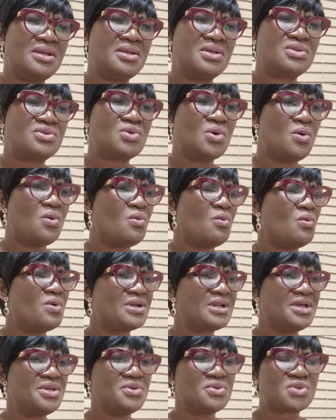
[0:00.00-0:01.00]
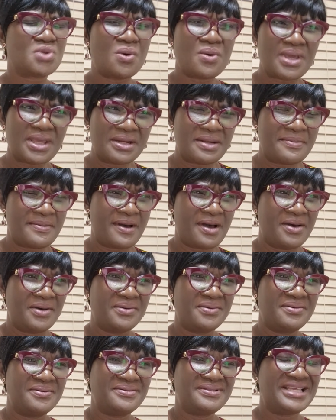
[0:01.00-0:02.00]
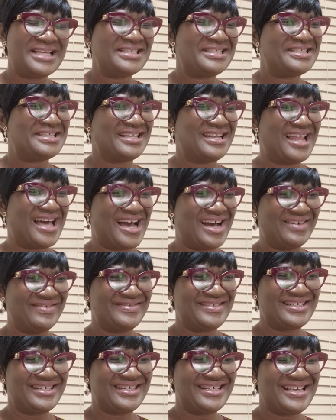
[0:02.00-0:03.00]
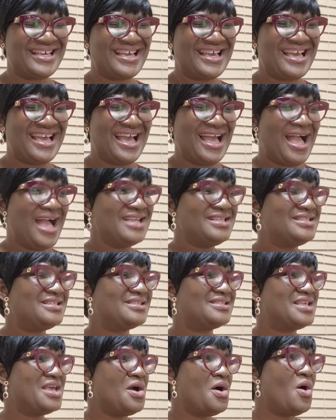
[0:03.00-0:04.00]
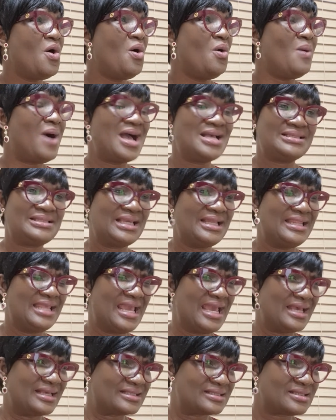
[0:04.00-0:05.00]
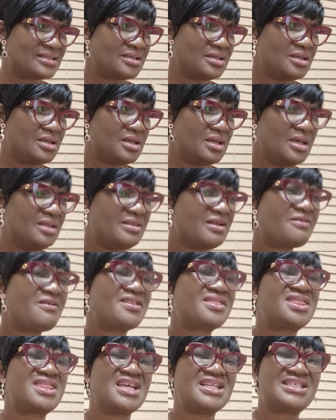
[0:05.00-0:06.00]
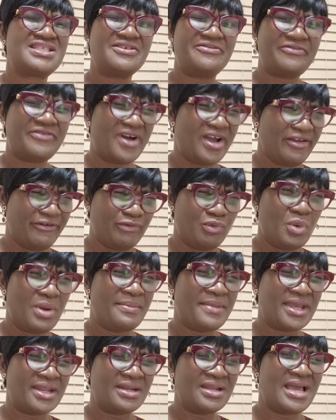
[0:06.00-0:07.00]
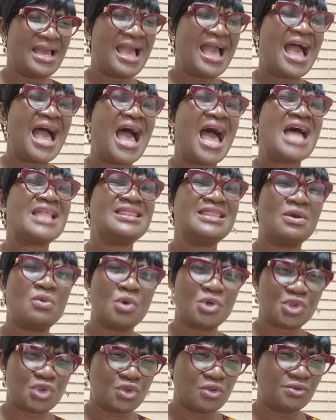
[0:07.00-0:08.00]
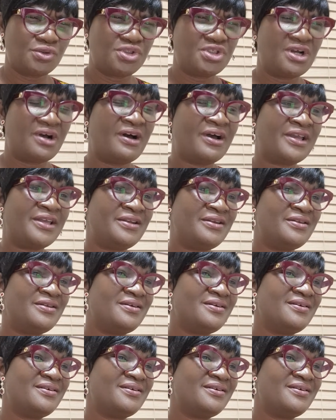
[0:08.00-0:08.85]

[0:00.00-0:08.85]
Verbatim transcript: So what are you talking about? Then she laughed. And she said, oh, I said, yes, there are 35 women and there was sunshine.